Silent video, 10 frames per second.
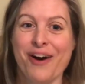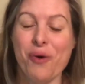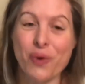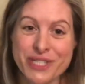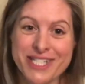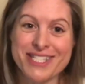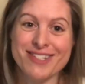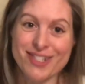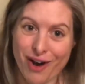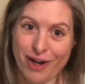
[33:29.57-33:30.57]

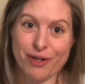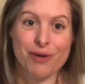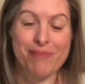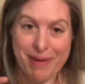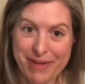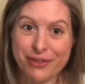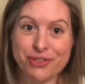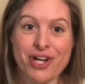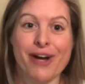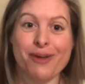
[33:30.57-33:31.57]
oldest daughter, my middle
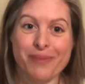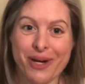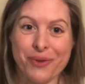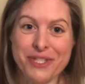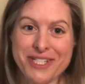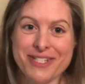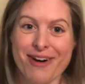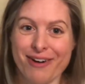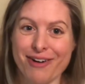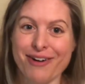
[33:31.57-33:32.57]
child, but oldest
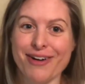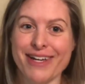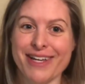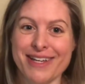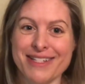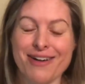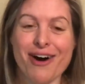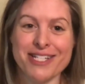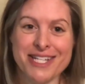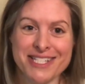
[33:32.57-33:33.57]
daughter is
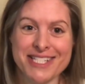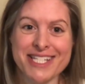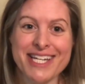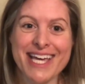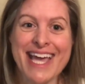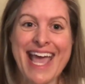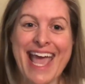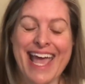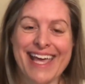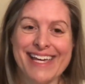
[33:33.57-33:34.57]
autistic.
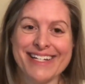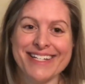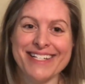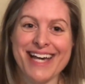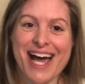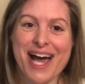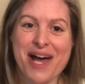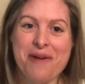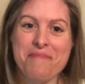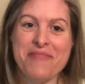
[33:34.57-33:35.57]
And
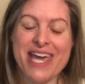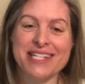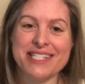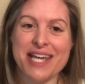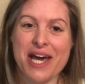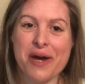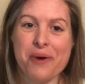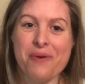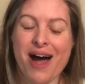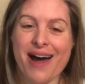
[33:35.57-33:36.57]

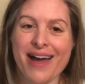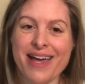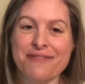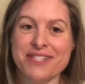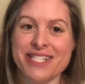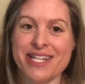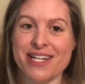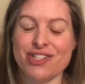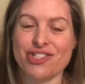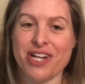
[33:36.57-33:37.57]
so I have
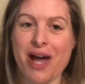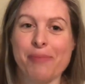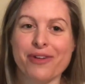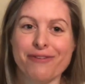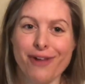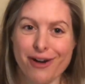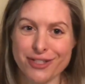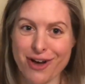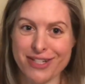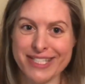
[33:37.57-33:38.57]
stitched a couple of long
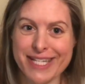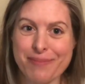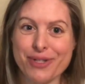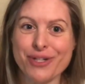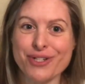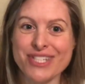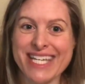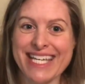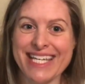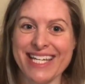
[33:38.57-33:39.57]
dog samplers
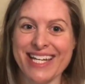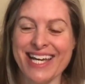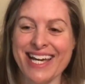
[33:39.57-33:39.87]
in